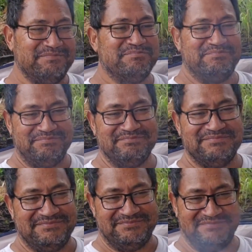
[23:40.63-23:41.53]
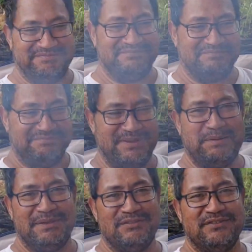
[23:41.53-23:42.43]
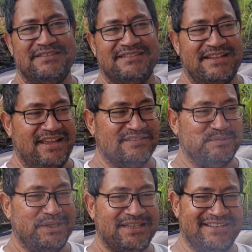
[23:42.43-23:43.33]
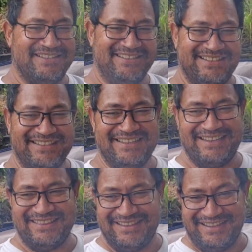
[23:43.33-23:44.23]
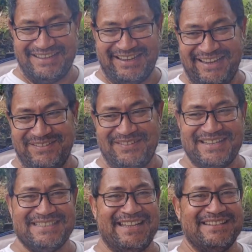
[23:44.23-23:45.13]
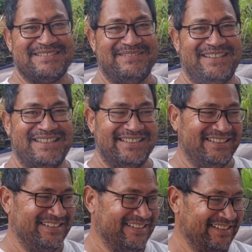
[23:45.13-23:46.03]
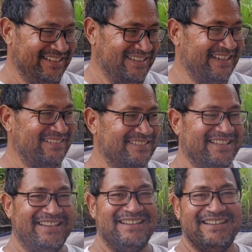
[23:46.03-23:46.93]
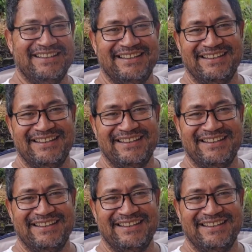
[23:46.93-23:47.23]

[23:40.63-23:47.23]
Well, maybe last week. I think I ate rice last week. I was like,